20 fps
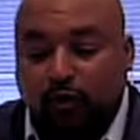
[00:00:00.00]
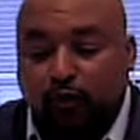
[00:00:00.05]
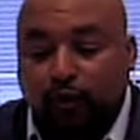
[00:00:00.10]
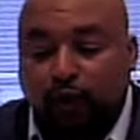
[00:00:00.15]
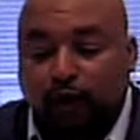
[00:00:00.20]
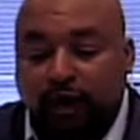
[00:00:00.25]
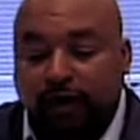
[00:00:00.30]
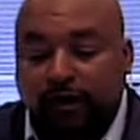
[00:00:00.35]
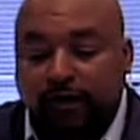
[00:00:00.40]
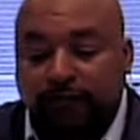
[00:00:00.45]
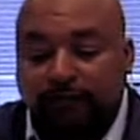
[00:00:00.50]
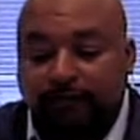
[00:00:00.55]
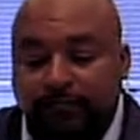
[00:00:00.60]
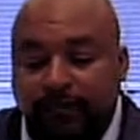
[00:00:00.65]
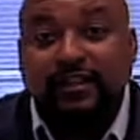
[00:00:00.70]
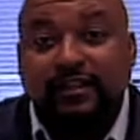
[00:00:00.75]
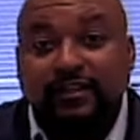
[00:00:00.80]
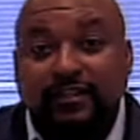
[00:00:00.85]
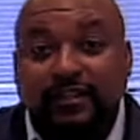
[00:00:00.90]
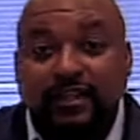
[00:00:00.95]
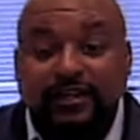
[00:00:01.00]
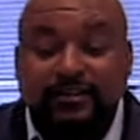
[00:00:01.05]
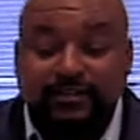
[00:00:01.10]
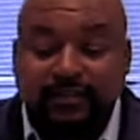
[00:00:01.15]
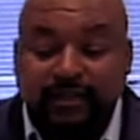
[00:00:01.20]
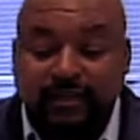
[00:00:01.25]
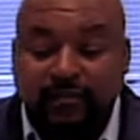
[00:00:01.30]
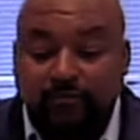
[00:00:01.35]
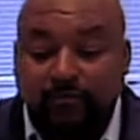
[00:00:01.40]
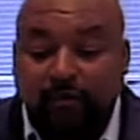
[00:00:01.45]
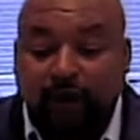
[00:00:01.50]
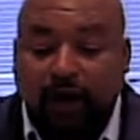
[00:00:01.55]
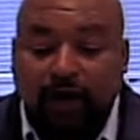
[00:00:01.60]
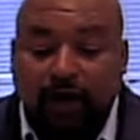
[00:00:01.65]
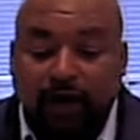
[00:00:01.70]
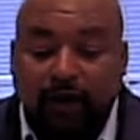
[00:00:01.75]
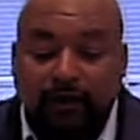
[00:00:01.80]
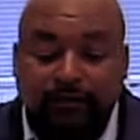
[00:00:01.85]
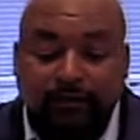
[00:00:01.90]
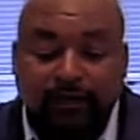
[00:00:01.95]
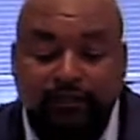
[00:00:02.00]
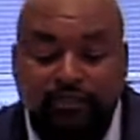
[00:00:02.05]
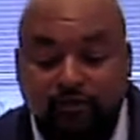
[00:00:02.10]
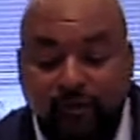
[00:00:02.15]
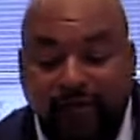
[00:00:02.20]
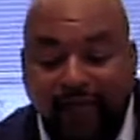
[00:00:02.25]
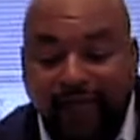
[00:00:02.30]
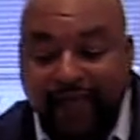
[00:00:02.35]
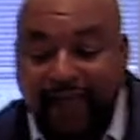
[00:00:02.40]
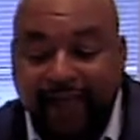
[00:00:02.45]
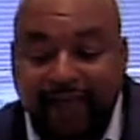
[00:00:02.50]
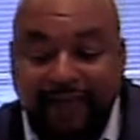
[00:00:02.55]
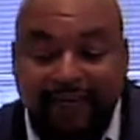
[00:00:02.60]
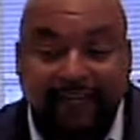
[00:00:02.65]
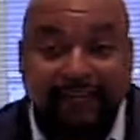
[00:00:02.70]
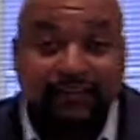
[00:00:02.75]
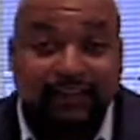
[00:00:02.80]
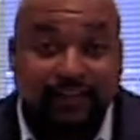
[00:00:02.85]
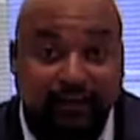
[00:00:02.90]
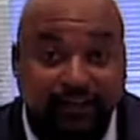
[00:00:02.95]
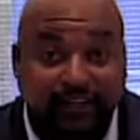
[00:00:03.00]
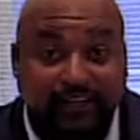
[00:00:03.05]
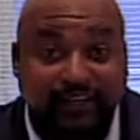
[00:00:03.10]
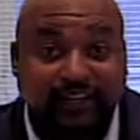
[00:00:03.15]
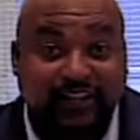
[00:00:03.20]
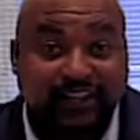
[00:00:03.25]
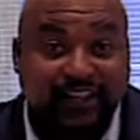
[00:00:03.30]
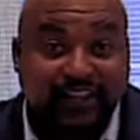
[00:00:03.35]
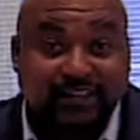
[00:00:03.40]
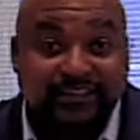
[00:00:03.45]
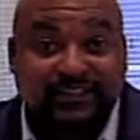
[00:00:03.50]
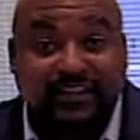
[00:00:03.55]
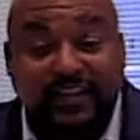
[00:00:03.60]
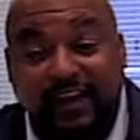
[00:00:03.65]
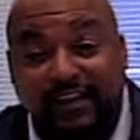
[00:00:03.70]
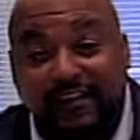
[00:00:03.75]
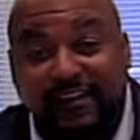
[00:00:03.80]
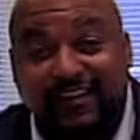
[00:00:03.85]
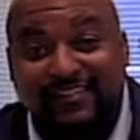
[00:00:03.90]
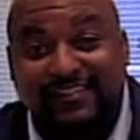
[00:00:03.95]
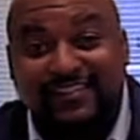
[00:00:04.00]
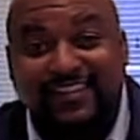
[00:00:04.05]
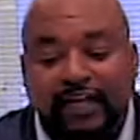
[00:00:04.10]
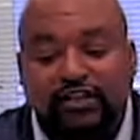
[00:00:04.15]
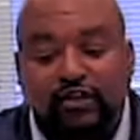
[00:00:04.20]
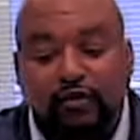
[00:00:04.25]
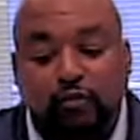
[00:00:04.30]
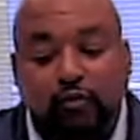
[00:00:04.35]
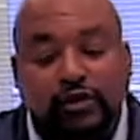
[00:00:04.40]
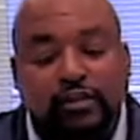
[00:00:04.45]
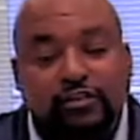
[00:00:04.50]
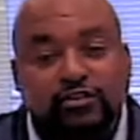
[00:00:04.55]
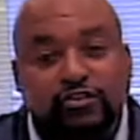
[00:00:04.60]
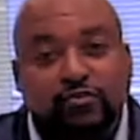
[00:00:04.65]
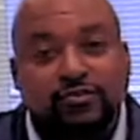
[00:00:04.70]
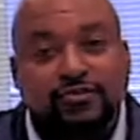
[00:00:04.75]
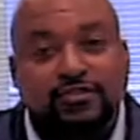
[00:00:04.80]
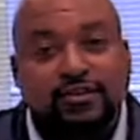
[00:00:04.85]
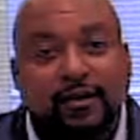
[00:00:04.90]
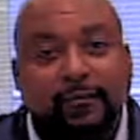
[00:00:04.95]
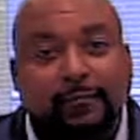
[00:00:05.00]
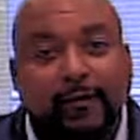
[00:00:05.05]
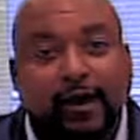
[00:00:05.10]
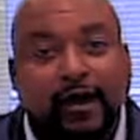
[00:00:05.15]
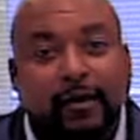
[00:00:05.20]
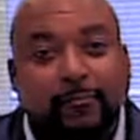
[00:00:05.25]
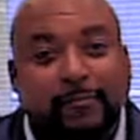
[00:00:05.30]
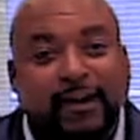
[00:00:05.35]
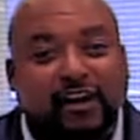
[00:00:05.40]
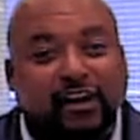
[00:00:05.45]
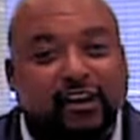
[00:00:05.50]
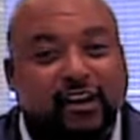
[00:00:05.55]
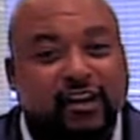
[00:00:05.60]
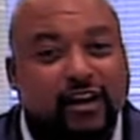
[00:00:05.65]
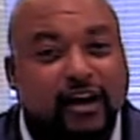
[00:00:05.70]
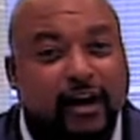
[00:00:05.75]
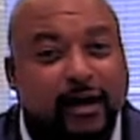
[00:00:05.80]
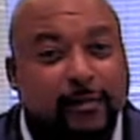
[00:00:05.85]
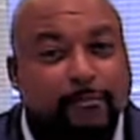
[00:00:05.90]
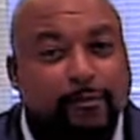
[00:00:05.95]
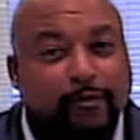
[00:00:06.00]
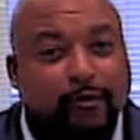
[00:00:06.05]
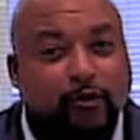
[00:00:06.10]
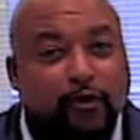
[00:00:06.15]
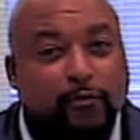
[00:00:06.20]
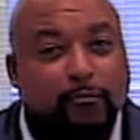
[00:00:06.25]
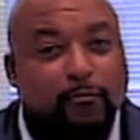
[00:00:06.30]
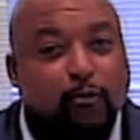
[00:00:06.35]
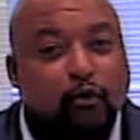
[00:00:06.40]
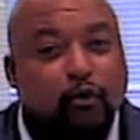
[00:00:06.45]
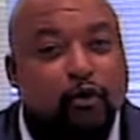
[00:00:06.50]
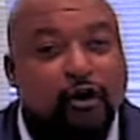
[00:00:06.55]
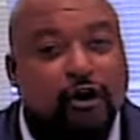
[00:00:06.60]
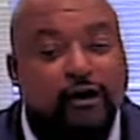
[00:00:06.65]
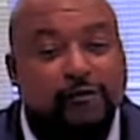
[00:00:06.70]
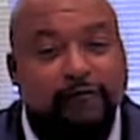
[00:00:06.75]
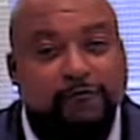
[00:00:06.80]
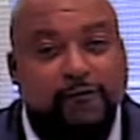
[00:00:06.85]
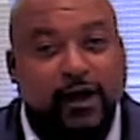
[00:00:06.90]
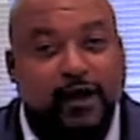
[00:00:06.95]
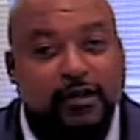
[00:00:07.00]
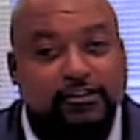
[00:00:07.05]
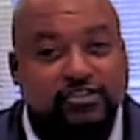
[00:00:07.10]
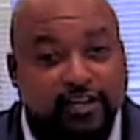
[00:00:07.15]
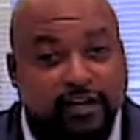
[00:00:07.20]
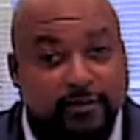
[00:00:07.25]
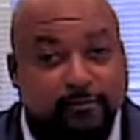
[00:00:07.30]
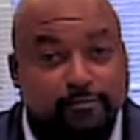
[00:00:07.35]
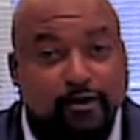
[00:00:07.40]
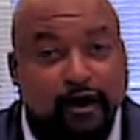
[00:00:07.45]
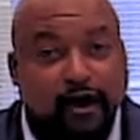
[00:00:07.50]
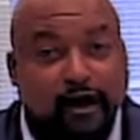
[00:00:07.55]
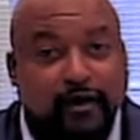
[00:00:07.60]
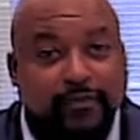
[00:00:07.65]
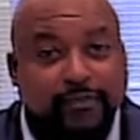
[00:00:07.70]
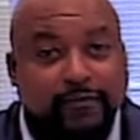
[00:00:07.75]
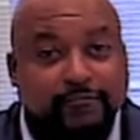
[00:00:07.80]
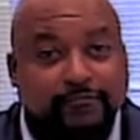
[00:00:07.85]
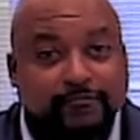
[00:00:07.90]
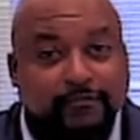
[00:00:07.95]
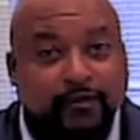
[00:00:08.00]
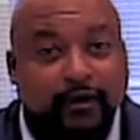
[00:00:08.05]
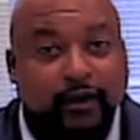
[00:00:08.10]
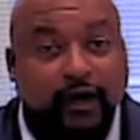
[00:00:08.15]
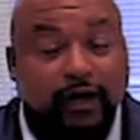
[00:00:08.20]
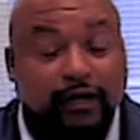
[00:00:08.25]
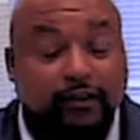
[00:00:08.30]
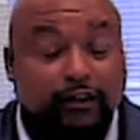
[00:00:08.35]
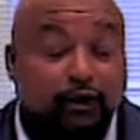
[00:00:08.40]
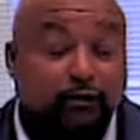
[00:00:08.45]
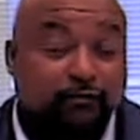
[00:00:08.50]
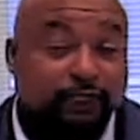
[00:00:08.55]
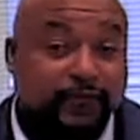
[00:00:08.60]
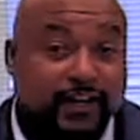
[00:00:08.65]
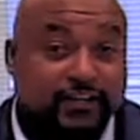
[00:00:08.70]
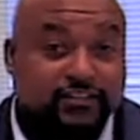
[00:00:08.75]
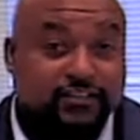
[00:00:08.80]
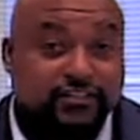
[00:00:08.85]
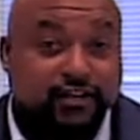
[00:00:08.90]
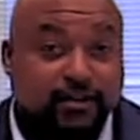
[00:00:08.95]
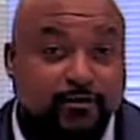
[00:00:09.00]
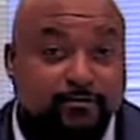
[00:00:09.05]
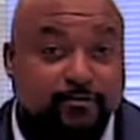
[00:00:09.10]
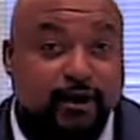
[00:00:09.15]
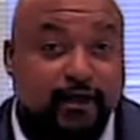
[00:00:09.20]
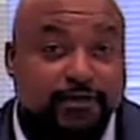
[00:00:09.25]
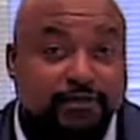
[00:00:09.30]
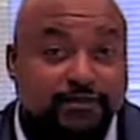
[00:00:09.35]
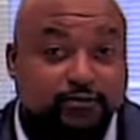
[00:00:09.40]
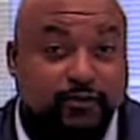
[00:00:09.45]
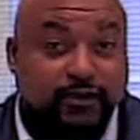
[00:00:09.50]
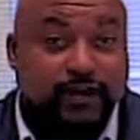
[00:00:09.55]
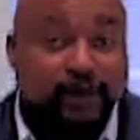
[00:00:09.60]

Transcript: water. And the next thing that you add in the honey glazed carrots, you want to use about a cup or more of chicken broth. Low-fat chicken broth is what I